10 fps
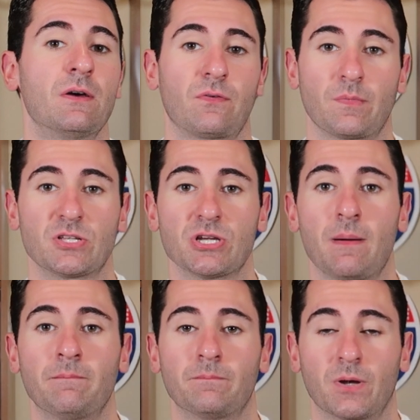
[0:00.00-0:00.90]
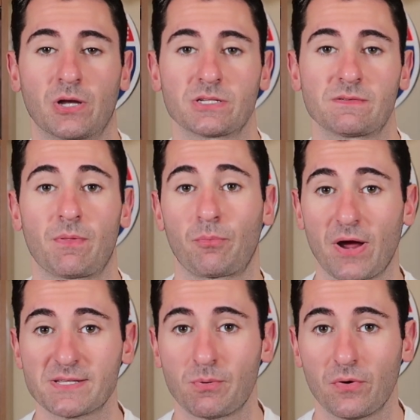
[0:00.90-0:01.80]
from the jump because of the
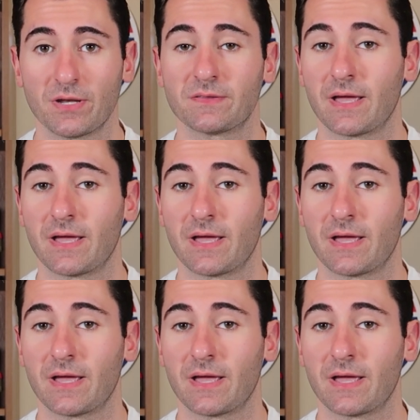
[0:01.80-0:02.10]
price point.